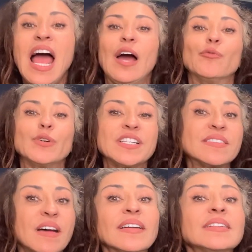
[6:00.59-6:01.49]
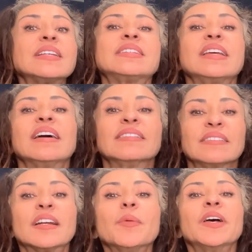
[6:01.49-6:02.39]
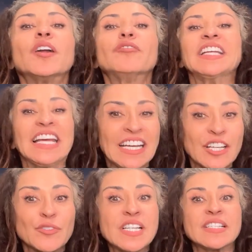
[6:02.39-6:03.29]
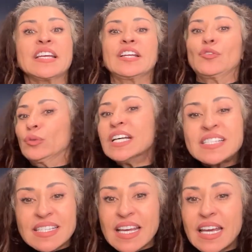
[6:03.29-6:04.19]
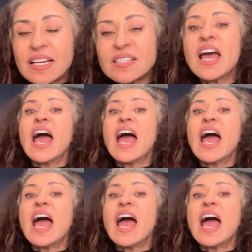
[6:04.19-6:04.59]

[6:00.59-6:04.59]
and we started to see a little bit of an increase in new listings